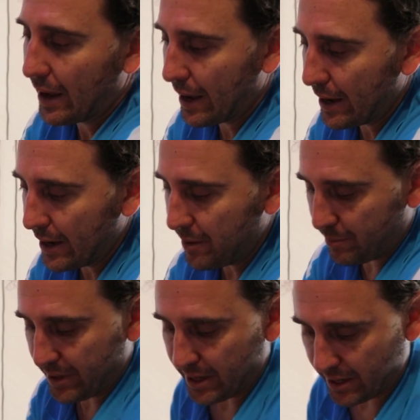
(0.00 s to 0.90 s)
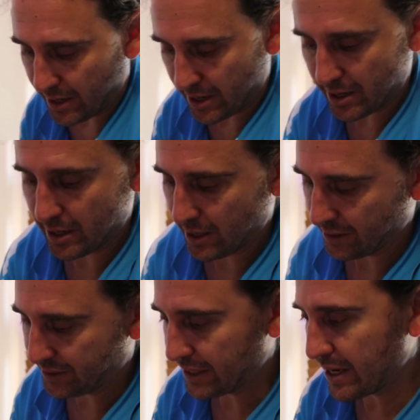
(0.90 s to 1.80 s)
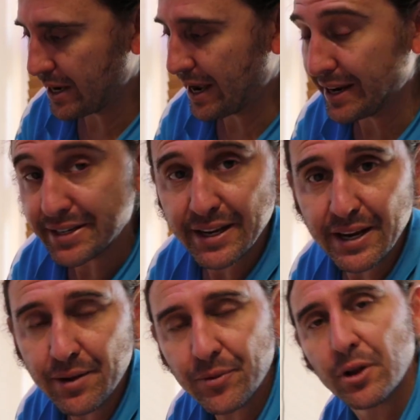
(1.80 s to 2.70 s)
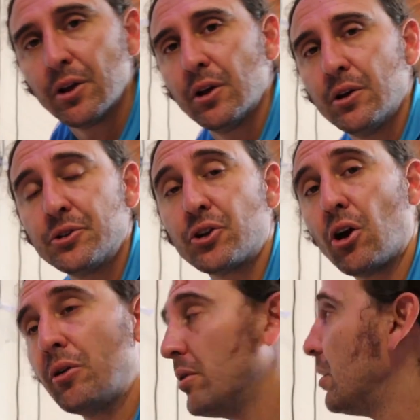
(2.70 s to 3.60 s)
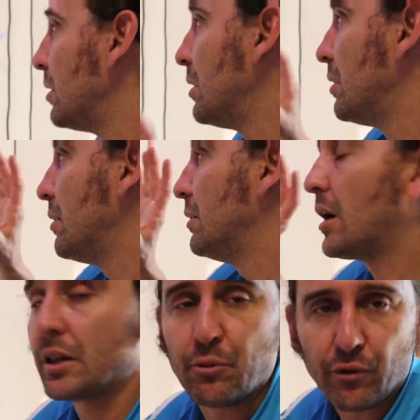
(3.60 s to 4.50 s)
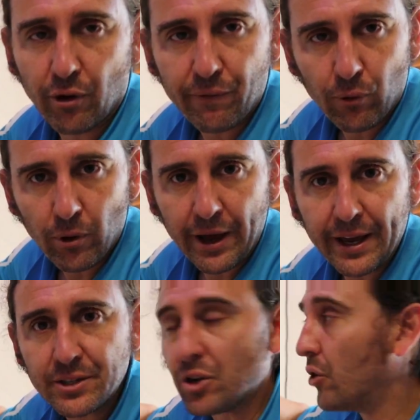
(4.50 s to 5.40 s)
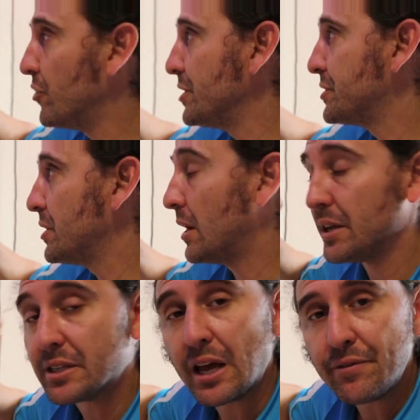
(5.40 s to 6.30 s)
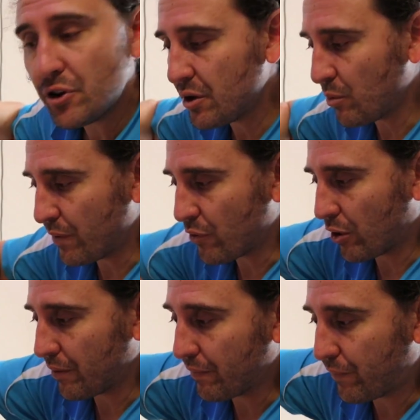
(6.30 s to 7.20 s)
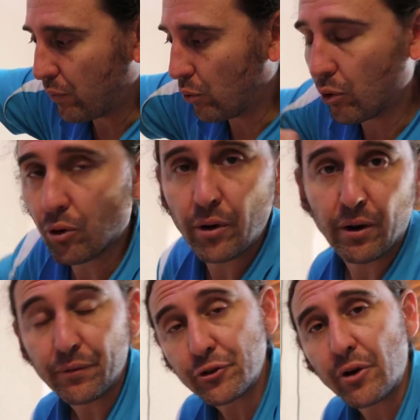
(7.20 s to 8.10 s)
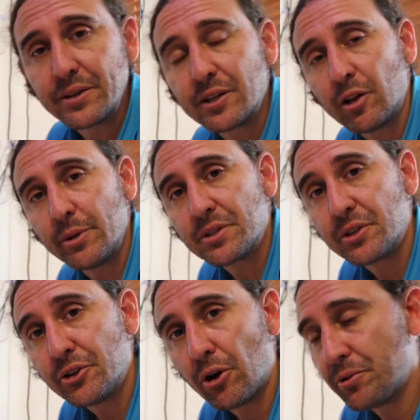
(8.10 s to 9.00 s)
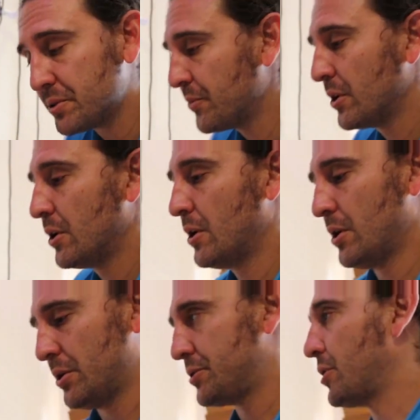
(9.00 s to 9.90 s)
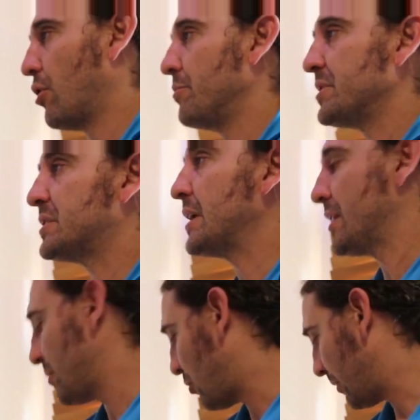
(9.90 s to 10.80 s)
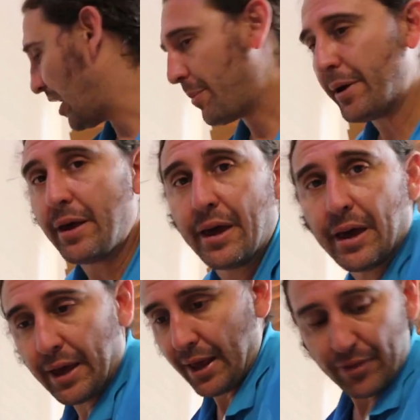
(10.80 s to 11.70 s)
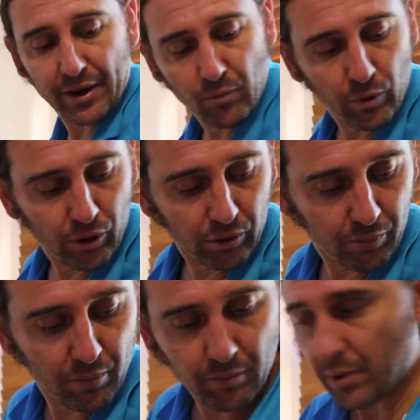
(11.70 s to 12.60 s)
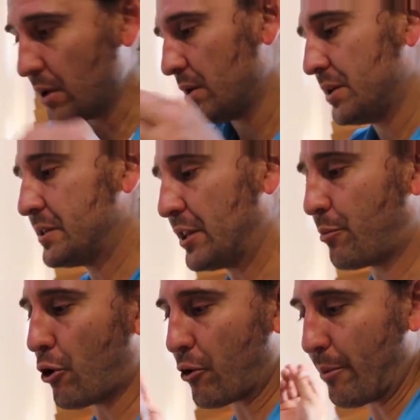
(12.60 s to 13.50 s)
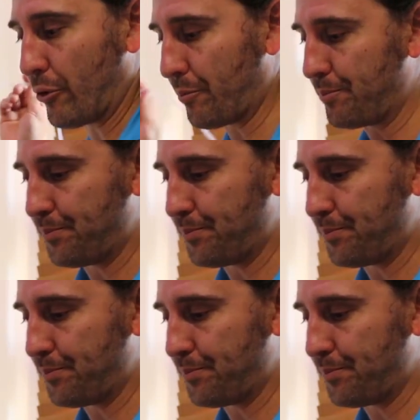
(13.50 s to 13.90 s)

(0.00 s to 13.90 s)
A, B, C and D. So luckily we've got 4 heads on this slave unit, and we've got 4 of the trace elements to dose. So I'm just setting them all up, and then we'll set the program on them.